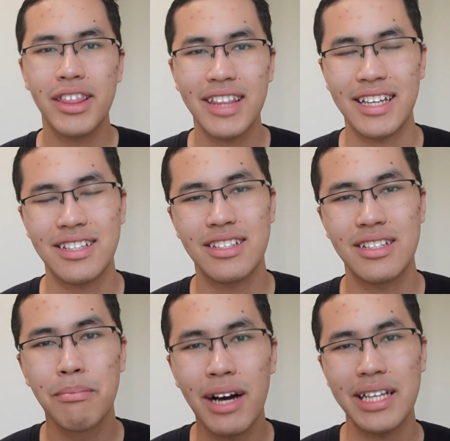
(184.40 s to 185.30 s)
thanks
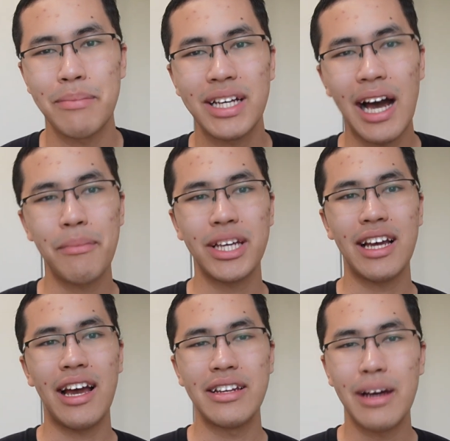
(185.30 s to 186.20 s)
to money becoming
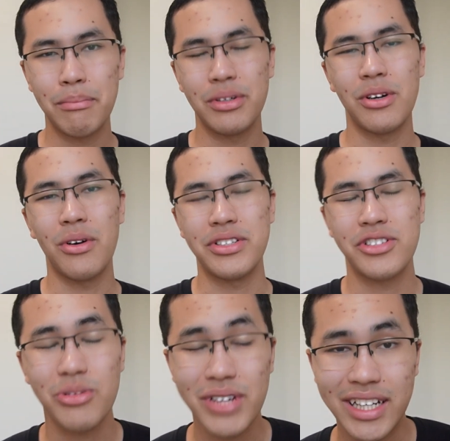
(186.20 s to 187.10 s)
a number on a
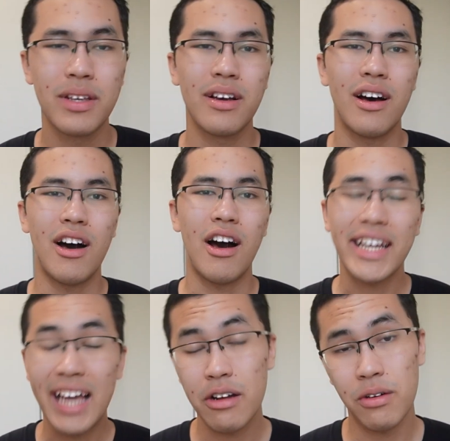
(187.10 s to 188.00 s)
screen. I
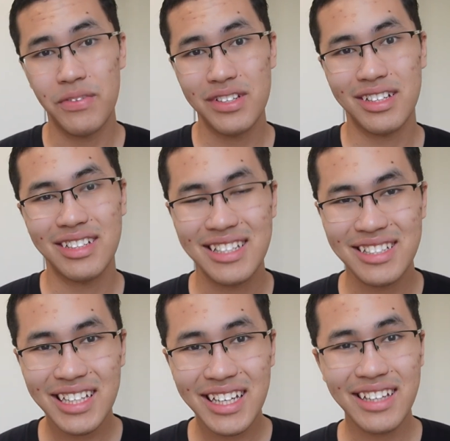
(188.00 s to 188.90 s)
cannot physically
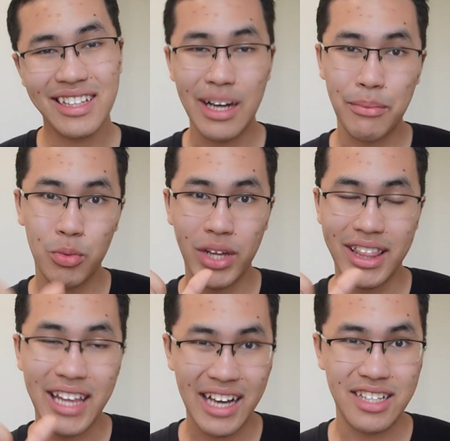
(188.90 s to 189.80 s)
see the number
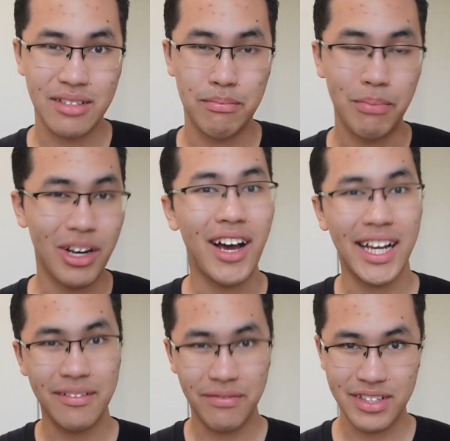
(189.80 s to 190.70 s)
1000, but I
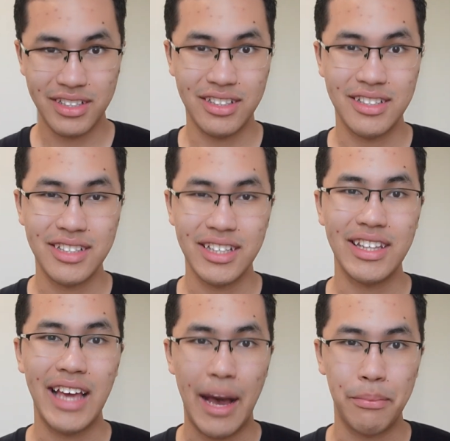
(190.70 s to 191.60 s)
can physically see
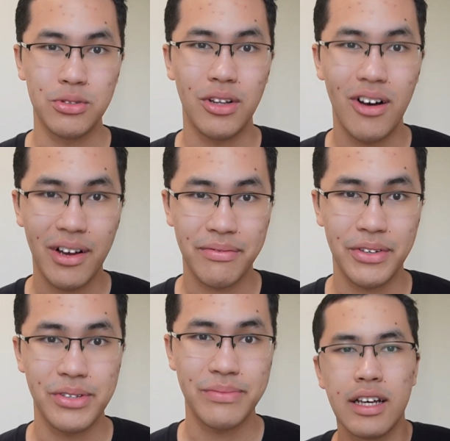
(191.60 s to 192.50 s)
the Apple
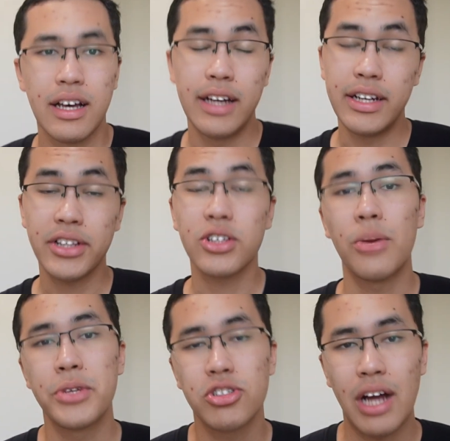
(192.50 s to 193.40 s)
iPhone. Another
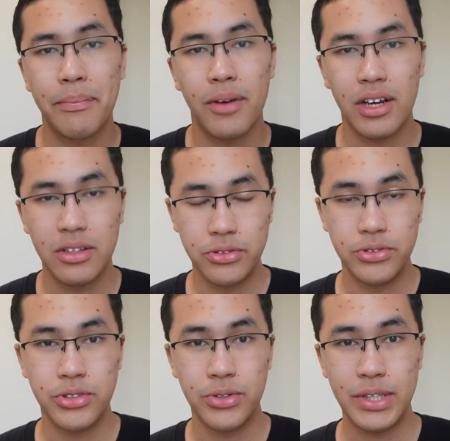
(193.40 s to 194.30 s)
common trap I allude
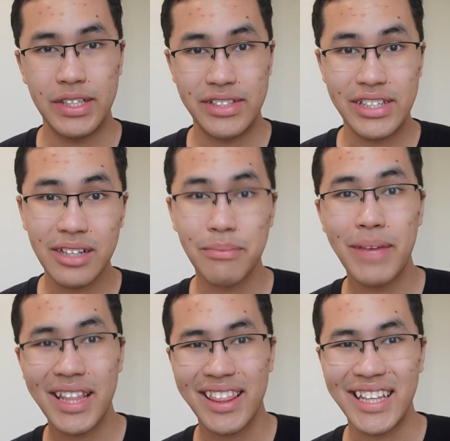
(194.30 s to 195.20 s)
to is young
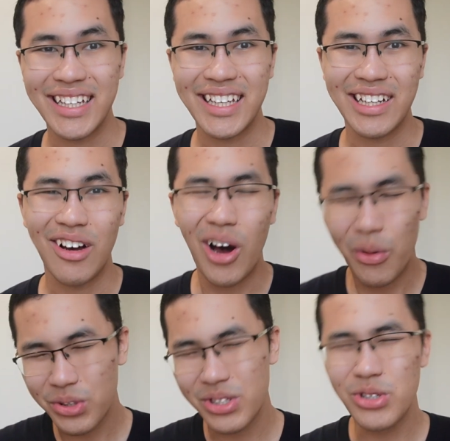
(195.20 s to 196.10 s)
men thinking, I
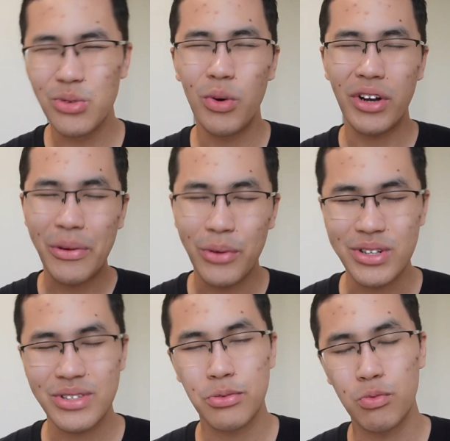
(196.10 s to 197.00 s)
want to do what I
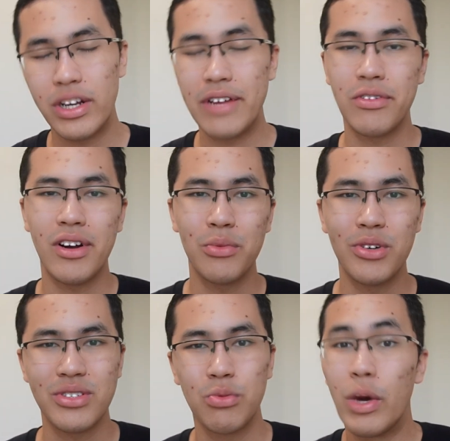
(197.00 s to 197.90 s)
want, whenever I
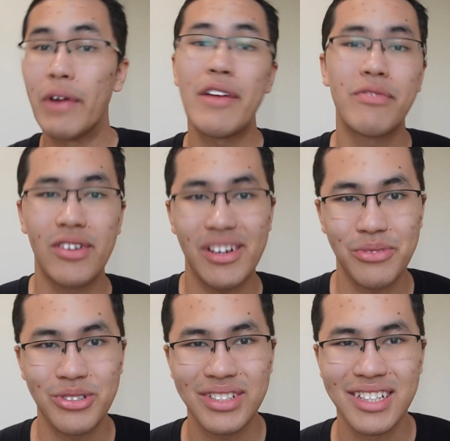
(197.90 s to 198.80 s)
want, wherever I
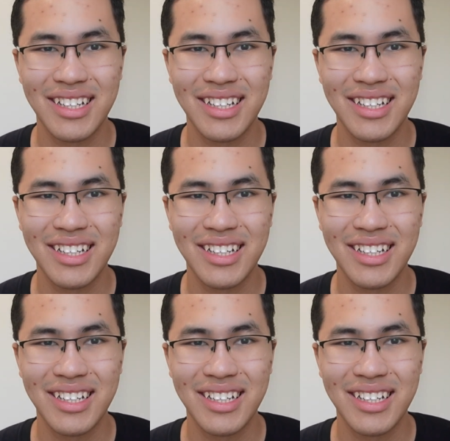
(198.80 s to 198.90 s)
want.